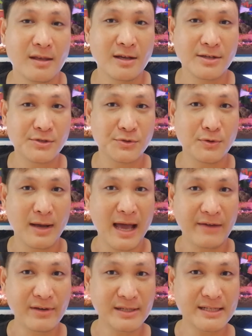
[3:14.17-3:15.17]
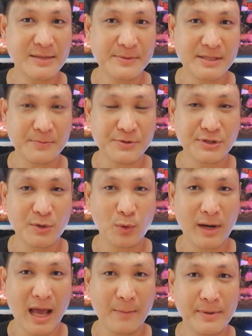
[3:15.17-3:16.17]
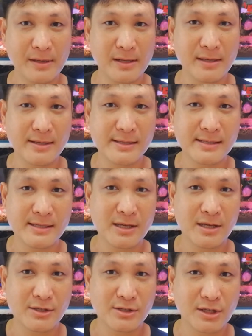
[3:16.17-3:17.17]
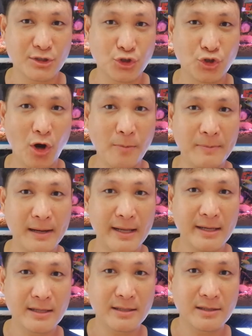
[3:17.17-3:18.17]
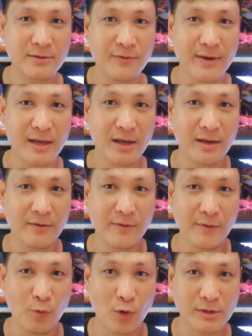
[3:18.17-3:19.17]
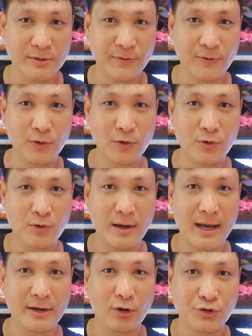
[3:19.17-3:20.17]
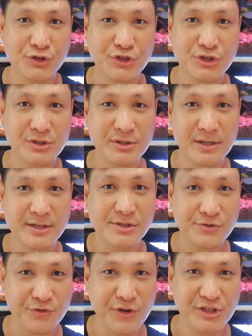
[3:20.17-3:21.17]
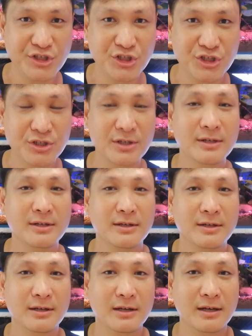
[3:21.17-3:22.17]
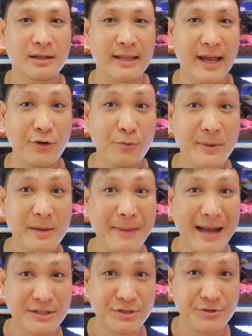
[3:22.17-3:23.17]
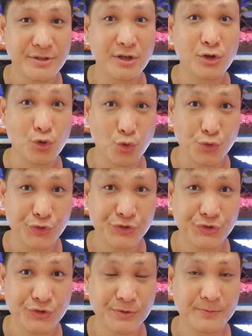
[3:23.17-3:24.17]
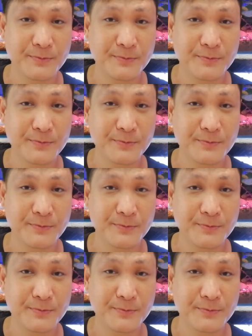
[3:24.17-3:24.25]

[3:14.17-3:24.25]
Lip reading: So having a deep substrate, what happened is, the top layer where water flow and oxygen is rich, aerobic bacteria grows.